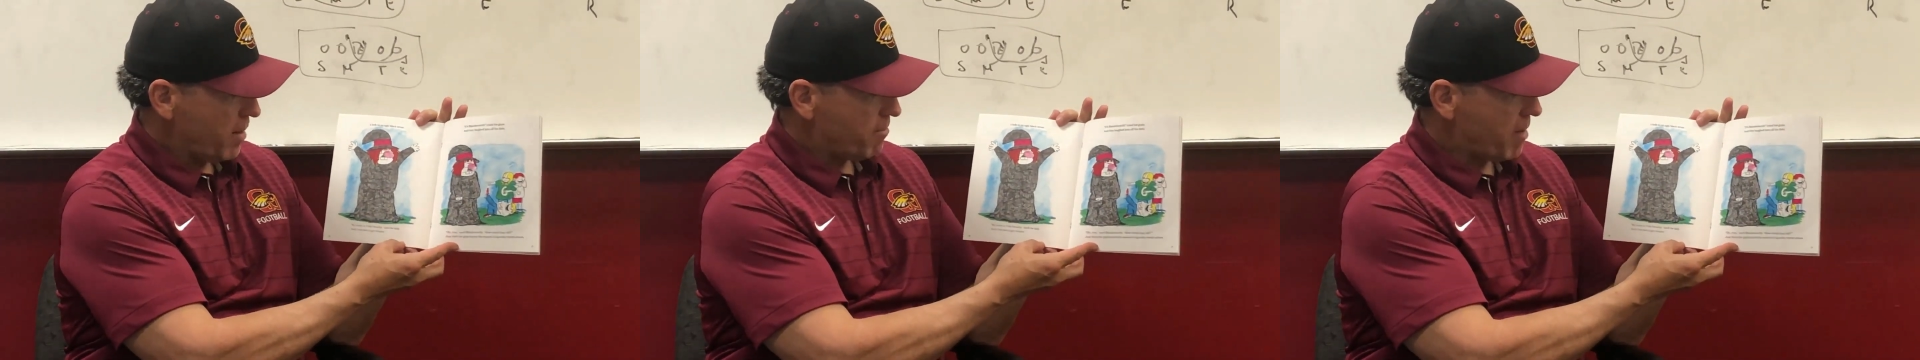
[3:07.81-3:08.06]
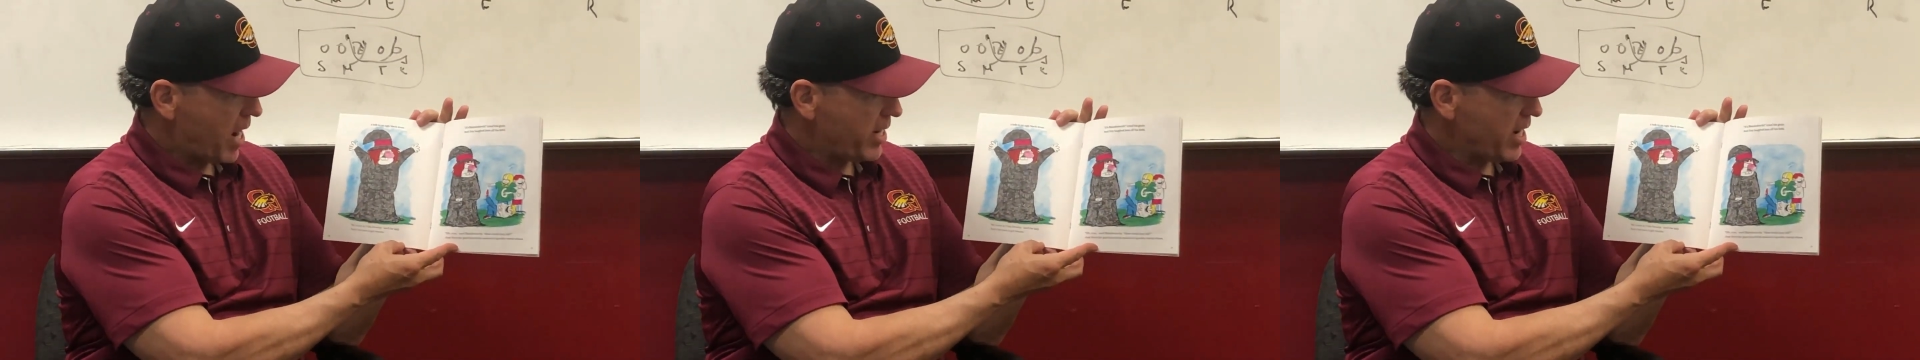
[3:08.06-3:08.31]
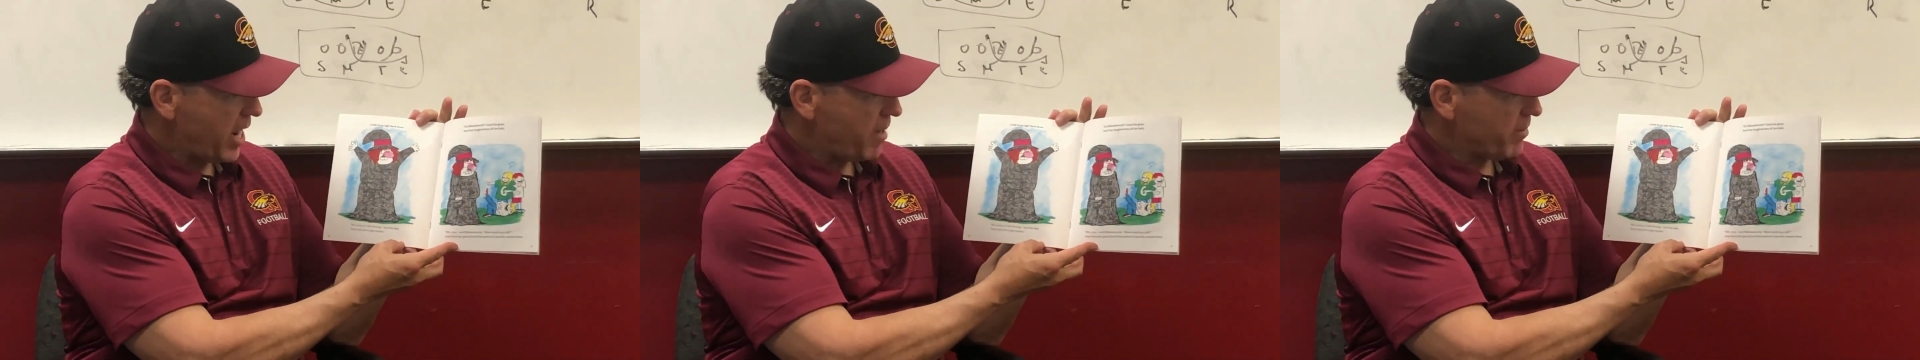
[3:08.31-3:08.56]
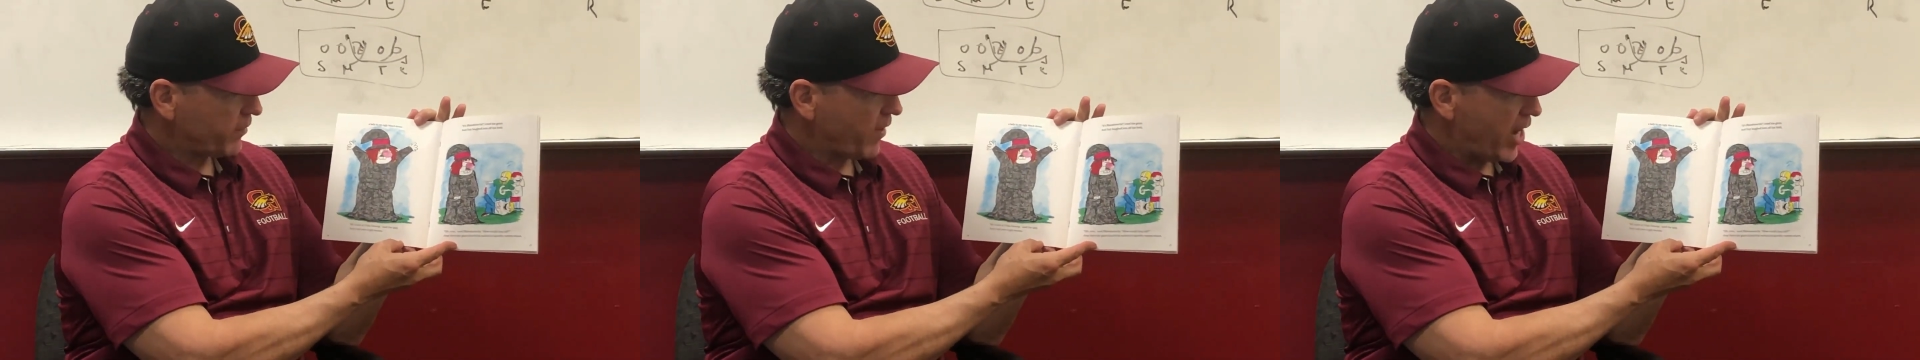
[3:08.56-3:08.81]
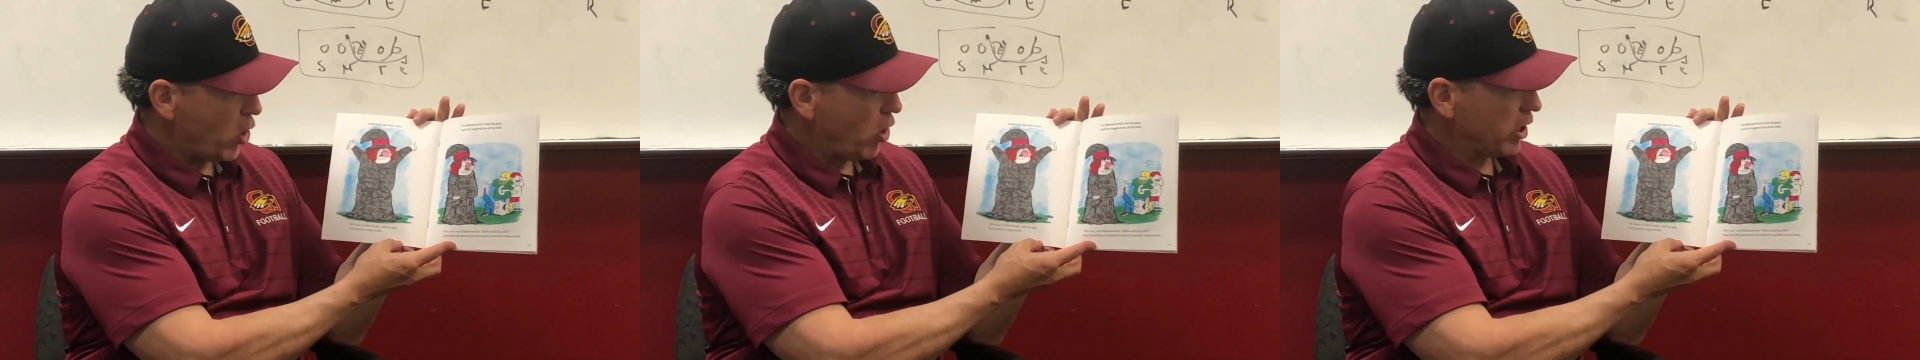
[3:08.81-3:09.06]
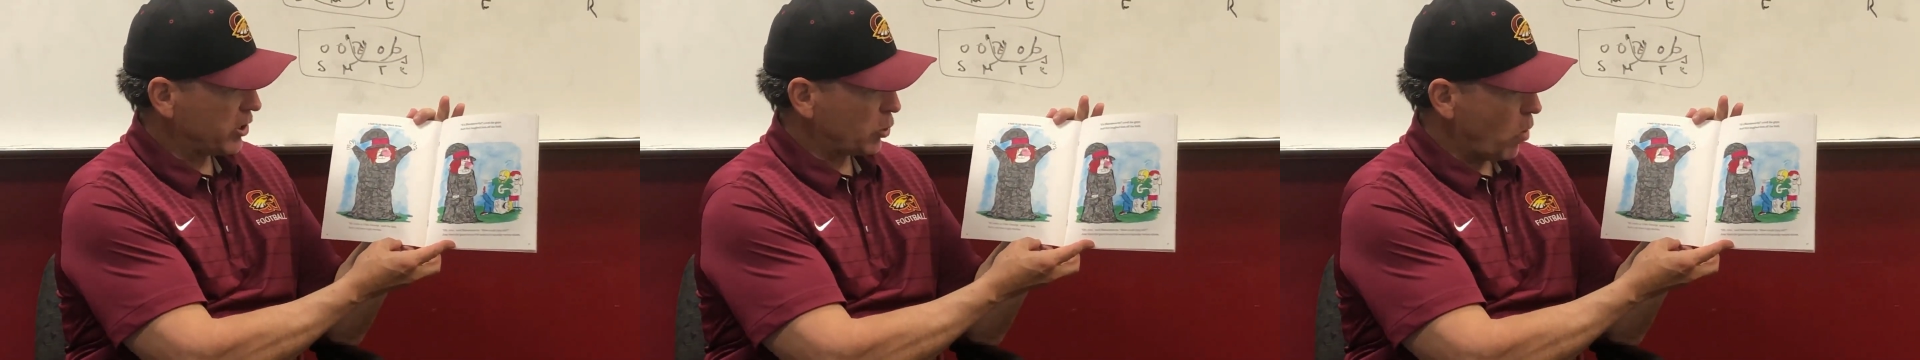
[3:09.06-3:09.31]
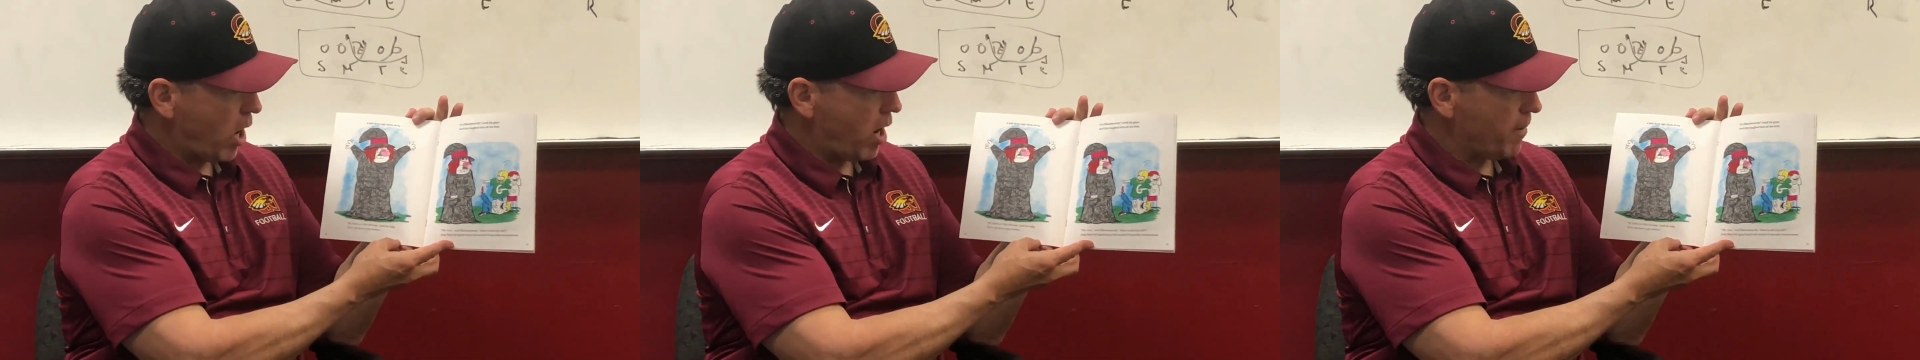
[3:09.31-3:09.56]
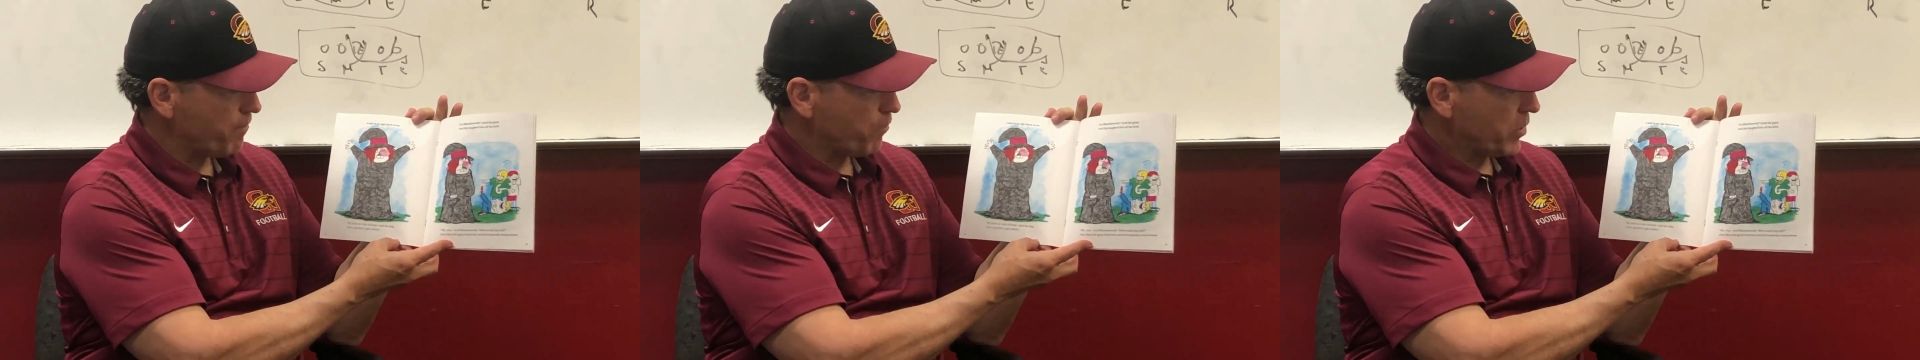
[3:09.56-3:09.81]
"My name is Viola
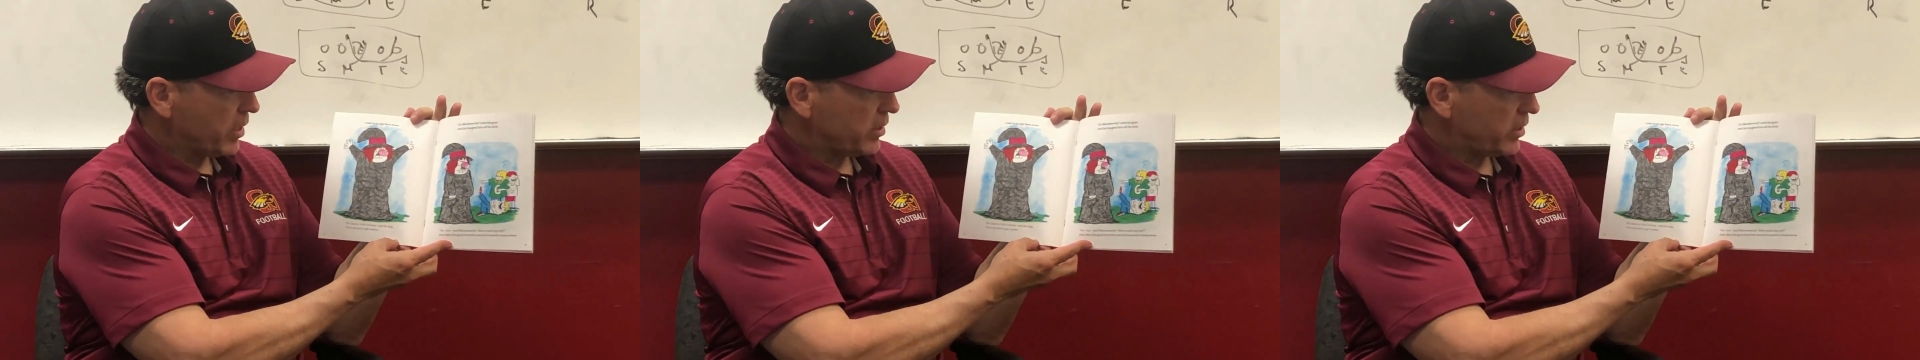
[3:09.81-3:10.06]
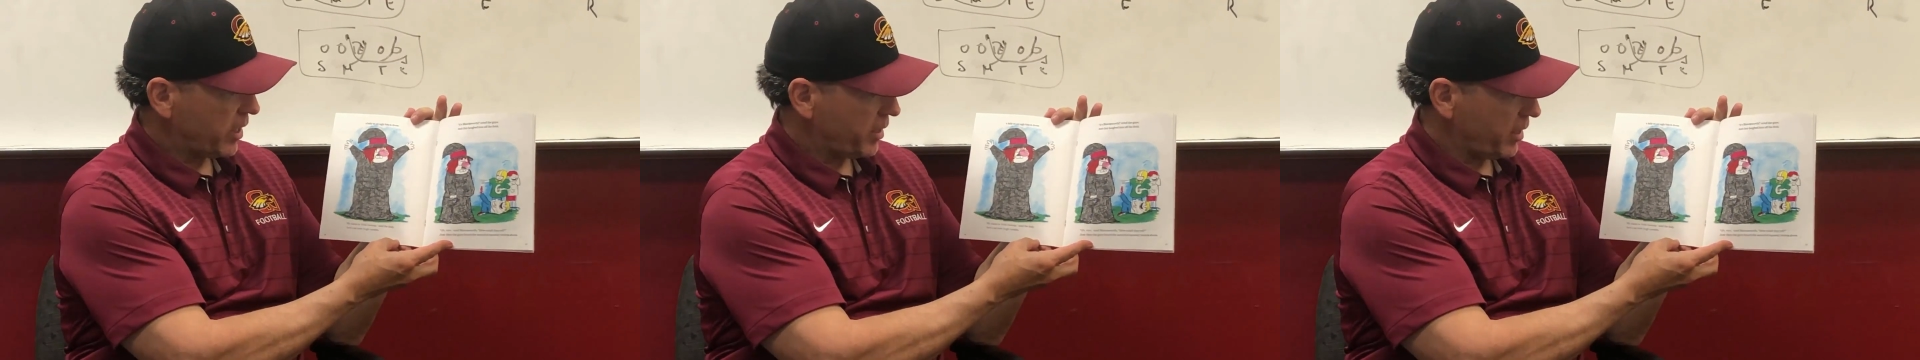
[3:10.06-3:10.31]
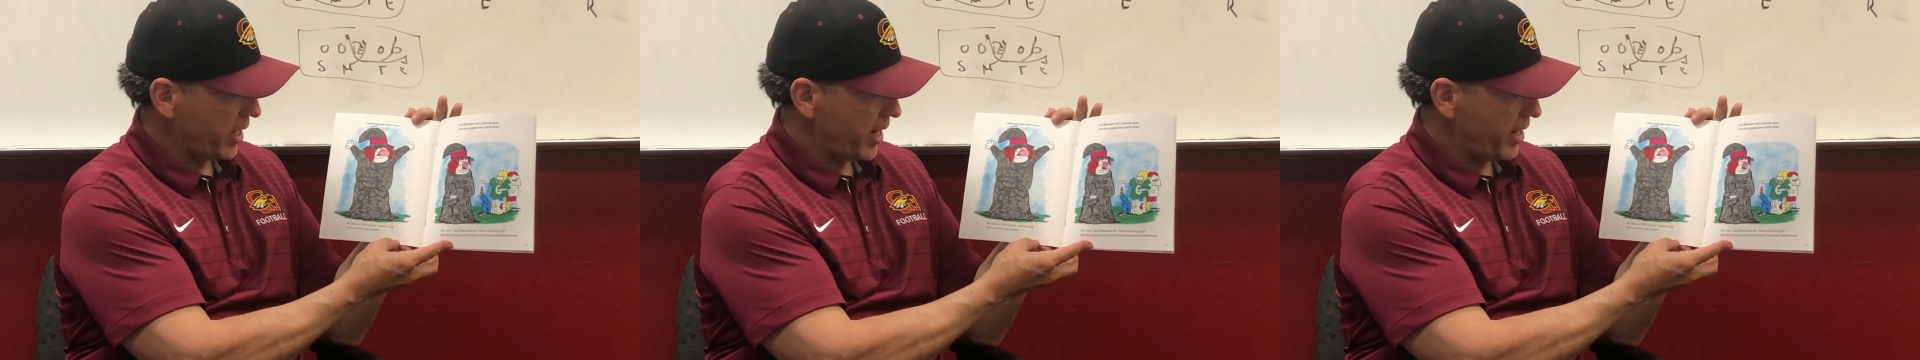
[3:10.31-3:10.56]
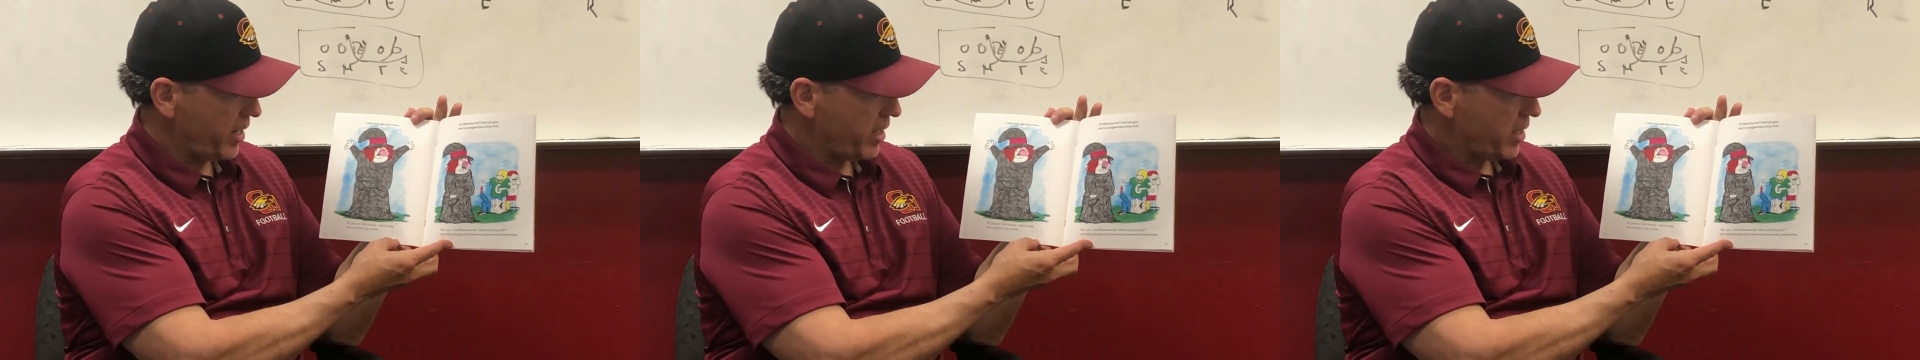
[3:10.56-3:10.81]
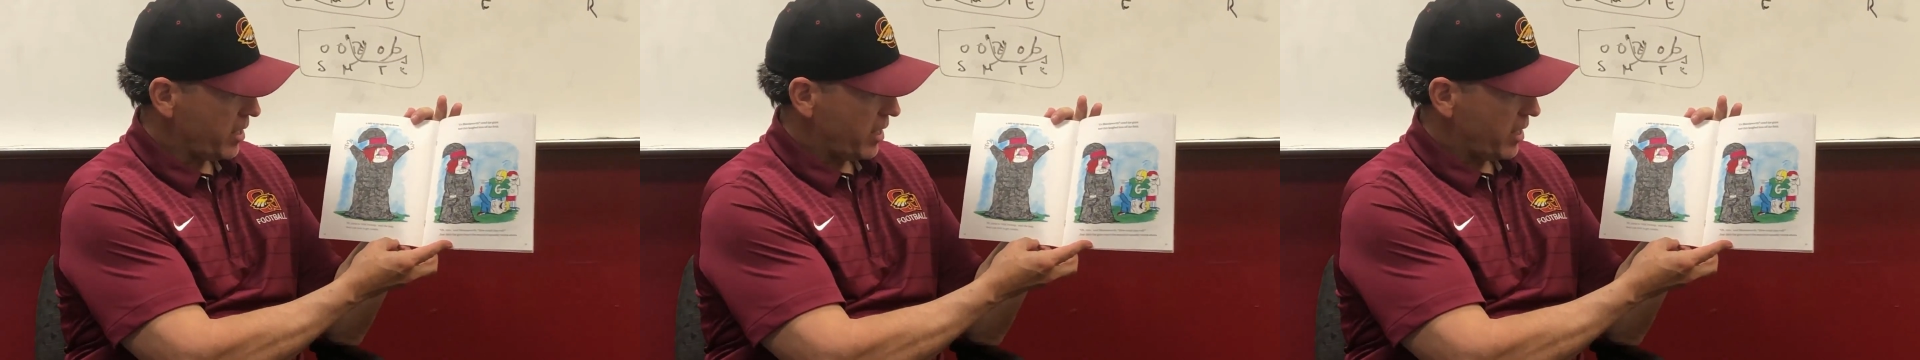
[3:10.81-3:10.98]
Swamp," said the lady,